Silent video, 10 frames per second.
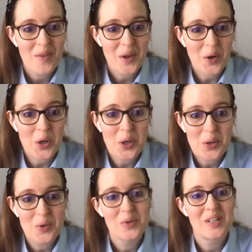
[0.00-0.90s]
They're
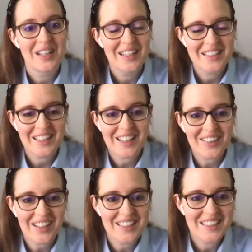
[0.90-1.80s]
huge. It is a
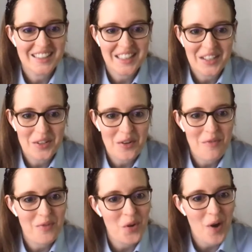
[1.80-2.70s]
classic San Antonio
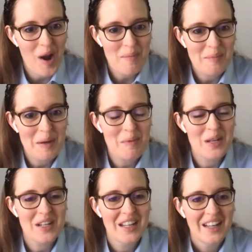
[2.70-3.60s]
photo op, in my
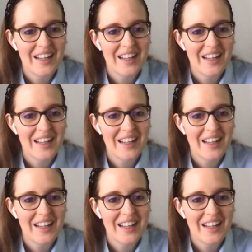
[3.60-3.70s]
opinion,